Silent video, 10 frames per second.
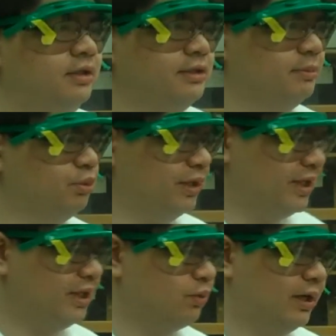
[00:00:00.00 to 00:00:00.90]
the
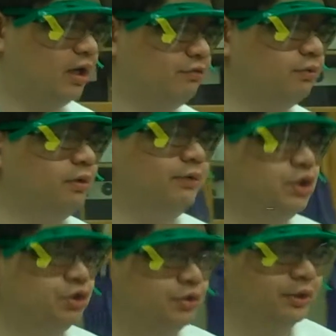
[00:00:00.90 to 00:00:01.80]
burette, and quite often what we
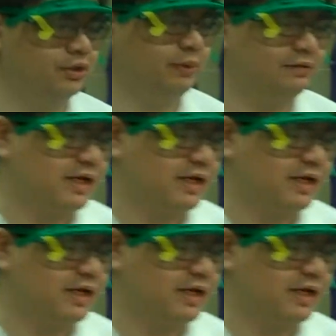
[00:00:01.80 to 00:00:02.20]
do is we have